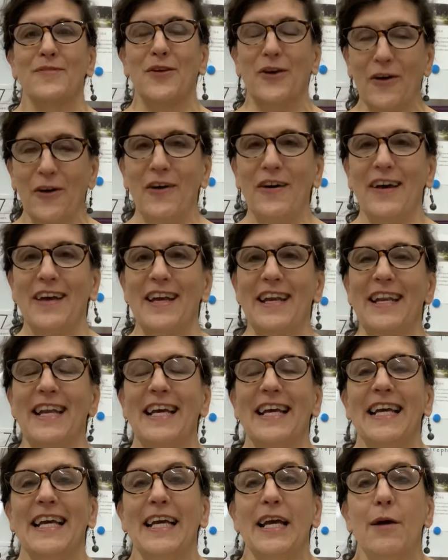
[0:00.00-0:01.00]
Good.
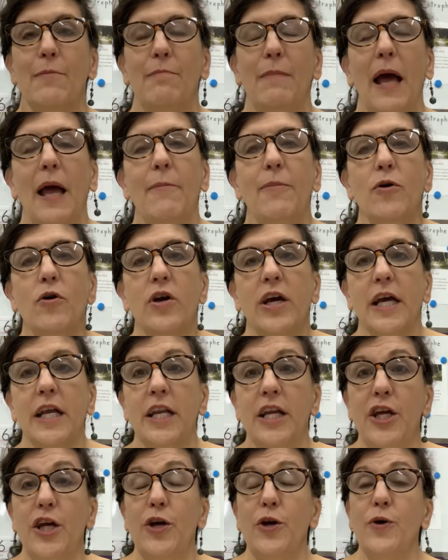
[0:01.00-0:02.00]
Mabel,
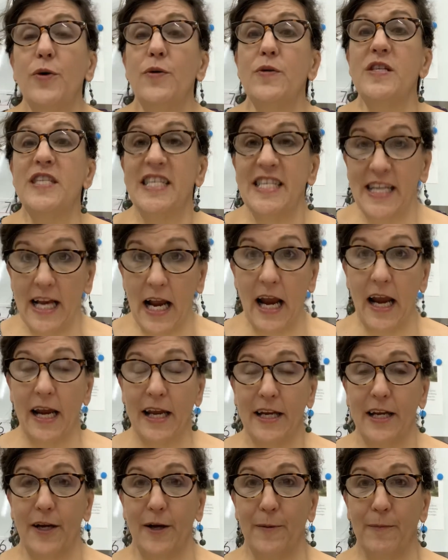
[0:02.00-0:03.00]
can you
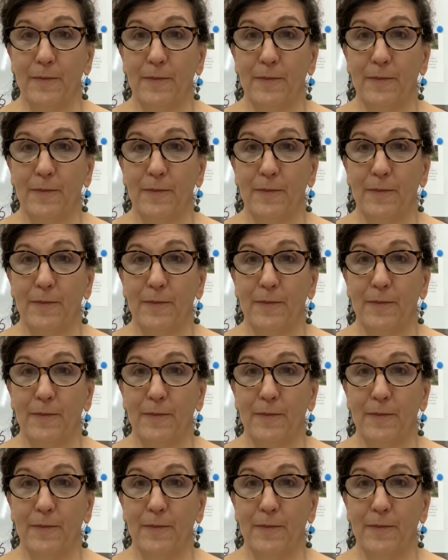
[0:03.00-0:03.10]
stand?